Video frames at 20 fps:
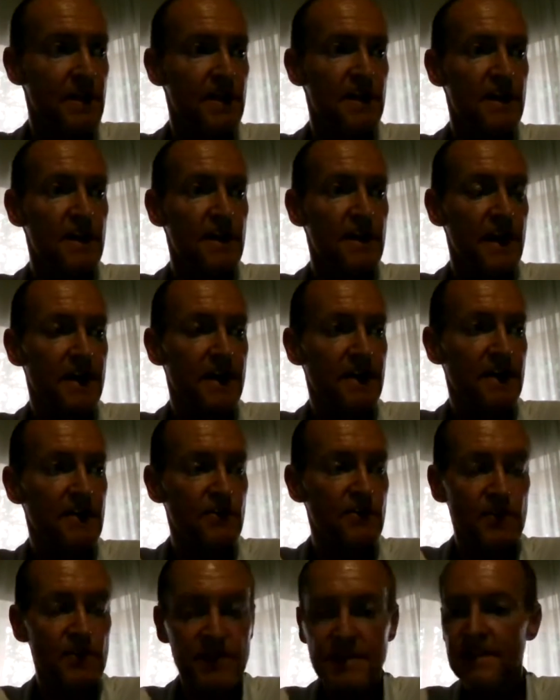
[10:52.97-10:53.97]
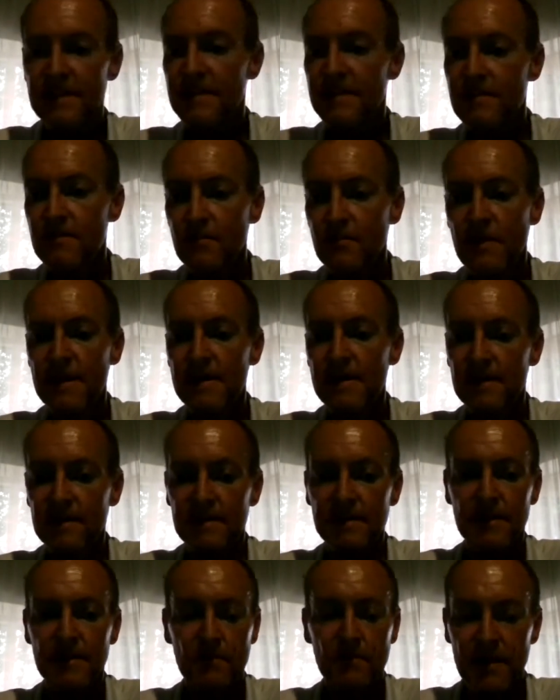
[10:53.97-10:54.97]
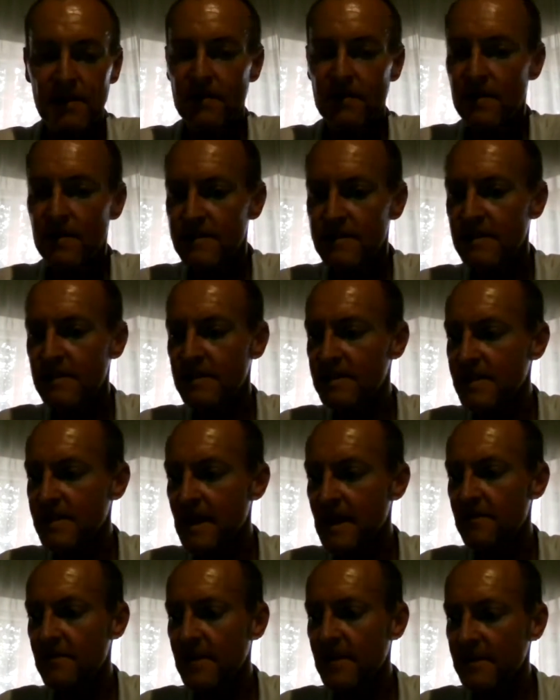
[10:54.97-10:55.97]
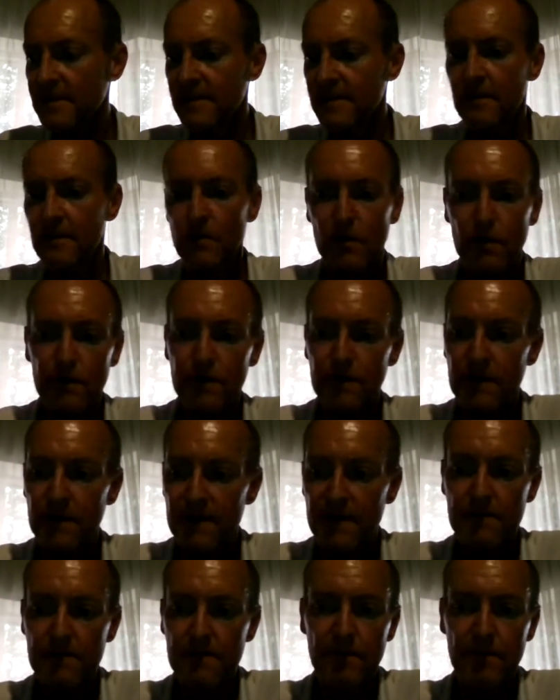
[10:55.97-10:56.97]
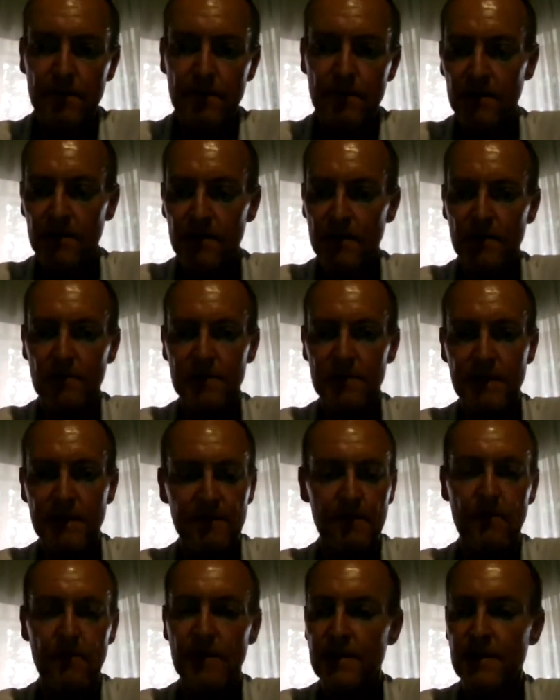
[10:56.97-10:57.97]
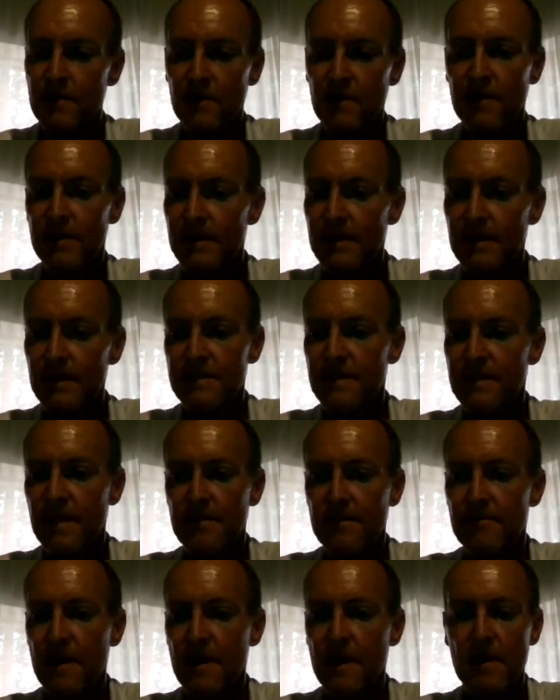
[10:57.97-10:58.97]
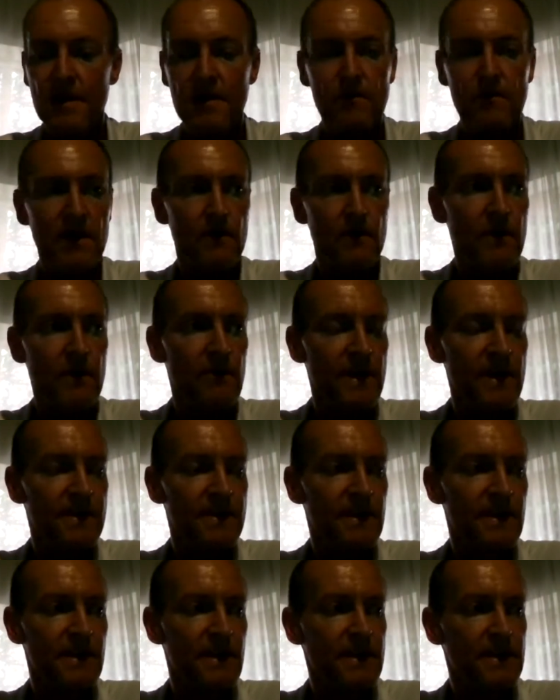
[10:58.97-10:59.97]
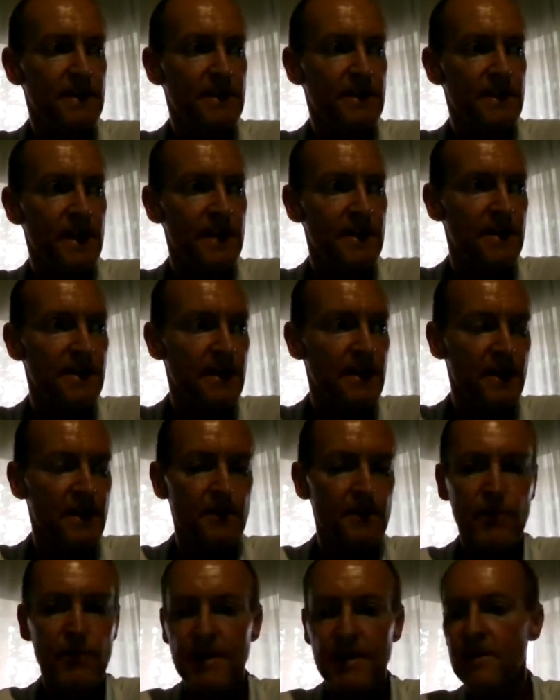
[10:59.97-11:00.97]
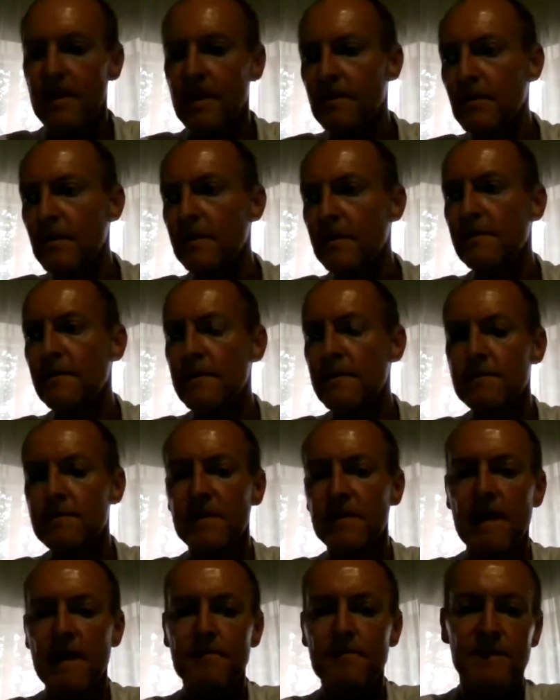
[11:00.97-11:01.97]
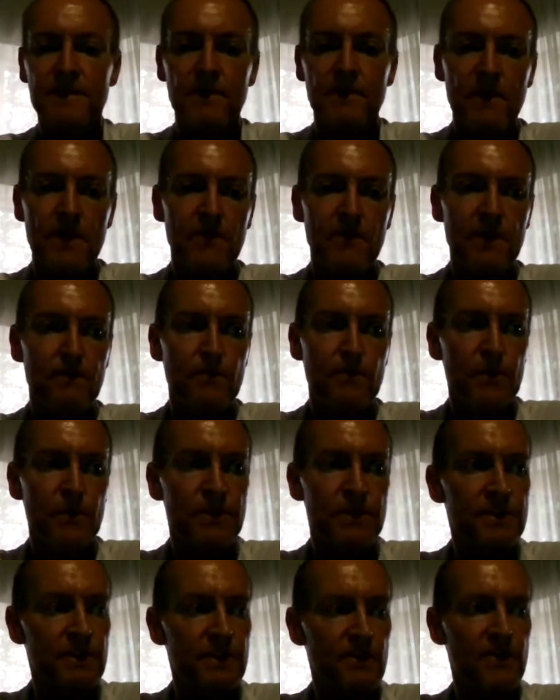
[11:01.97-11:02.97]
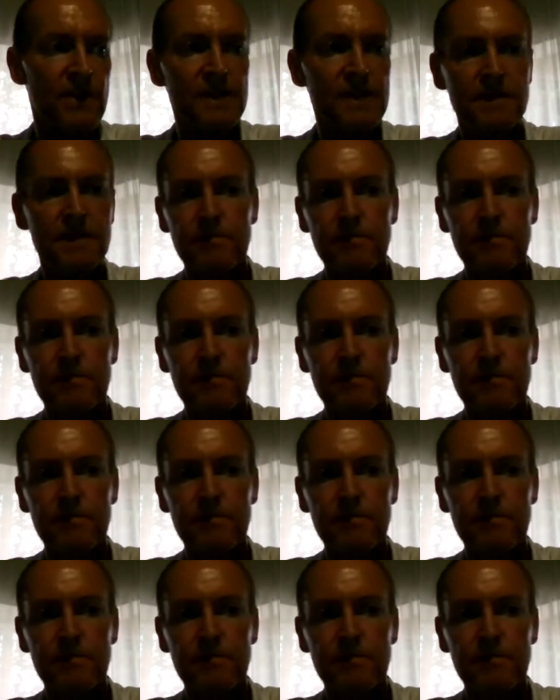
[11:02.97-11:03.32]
And they do it in such a way that quite honestly is downright unlawful and immoral, whichever way you look at it. We recently just had a pre-trial conference with ABSA where we put a reasonable